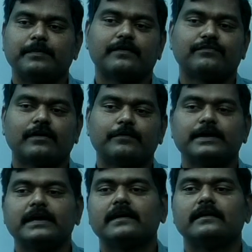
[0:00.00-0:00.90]

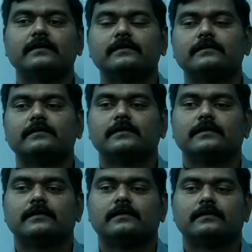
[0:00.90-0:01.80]
performing in
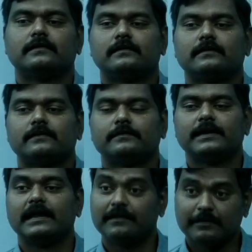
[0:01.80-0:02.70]

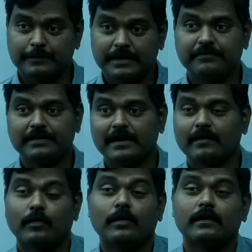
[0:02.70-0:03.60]
development
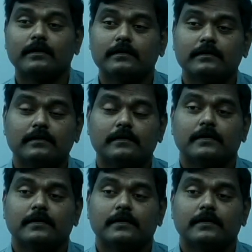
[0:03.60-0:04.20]
way or